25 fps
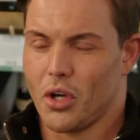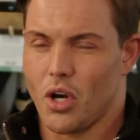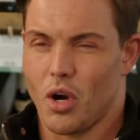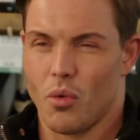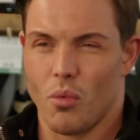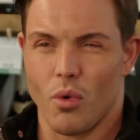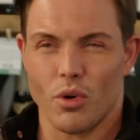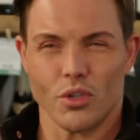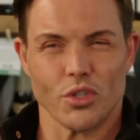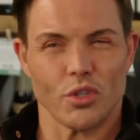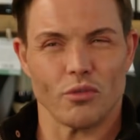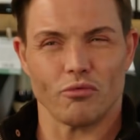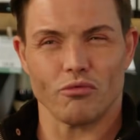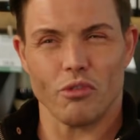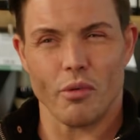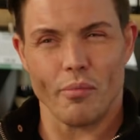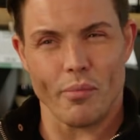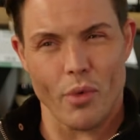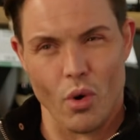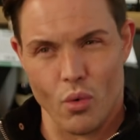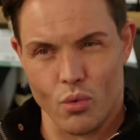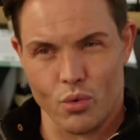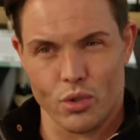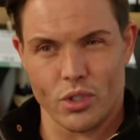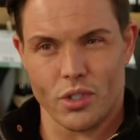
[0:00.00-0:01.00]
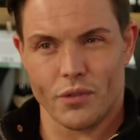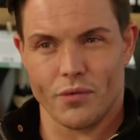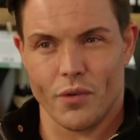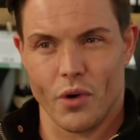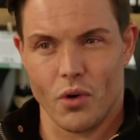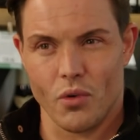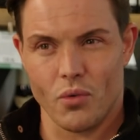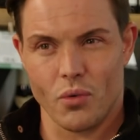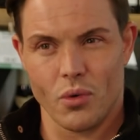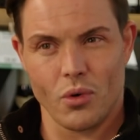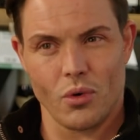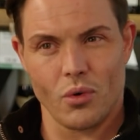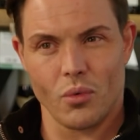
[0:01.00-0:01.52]
I wasn't
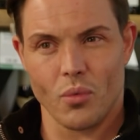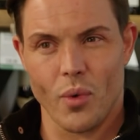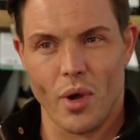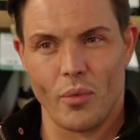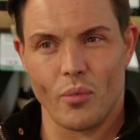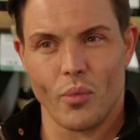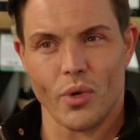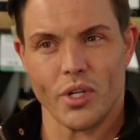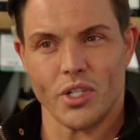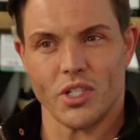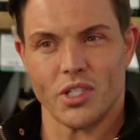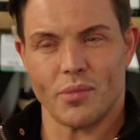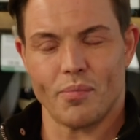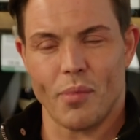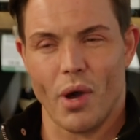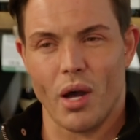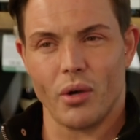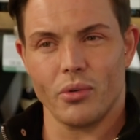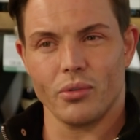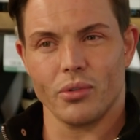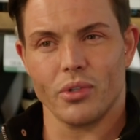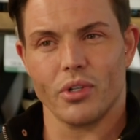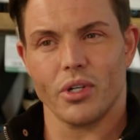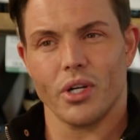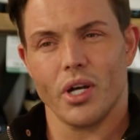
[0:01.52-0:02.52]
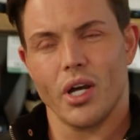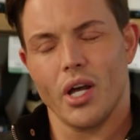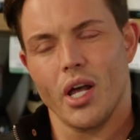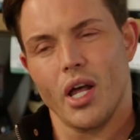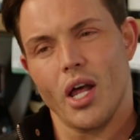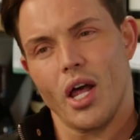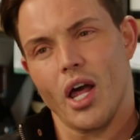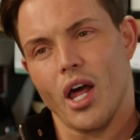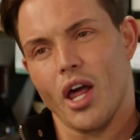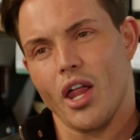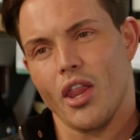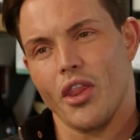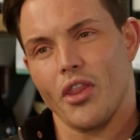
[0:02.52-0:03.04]
remorseful when we spoke
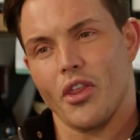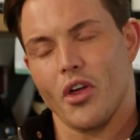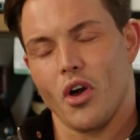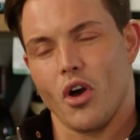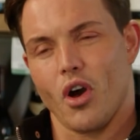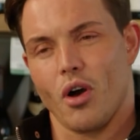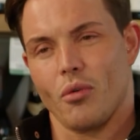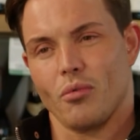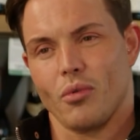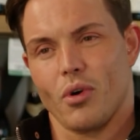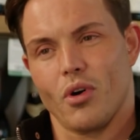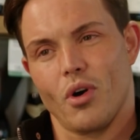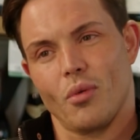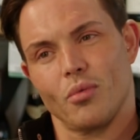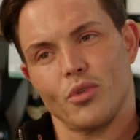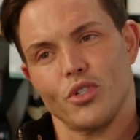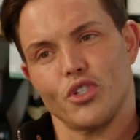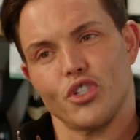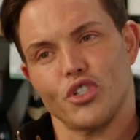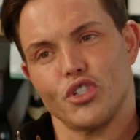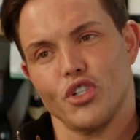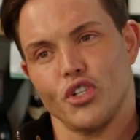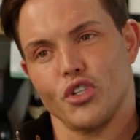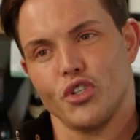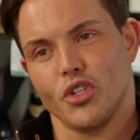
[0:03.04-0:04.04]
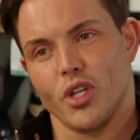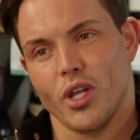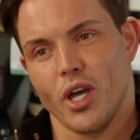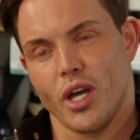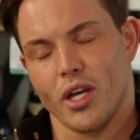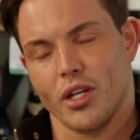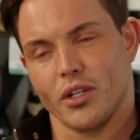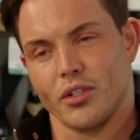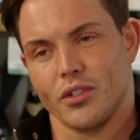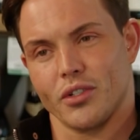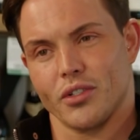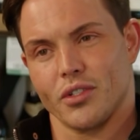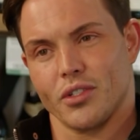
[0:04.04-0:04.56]
and that I, I, was stood
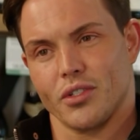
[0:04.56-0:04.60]
there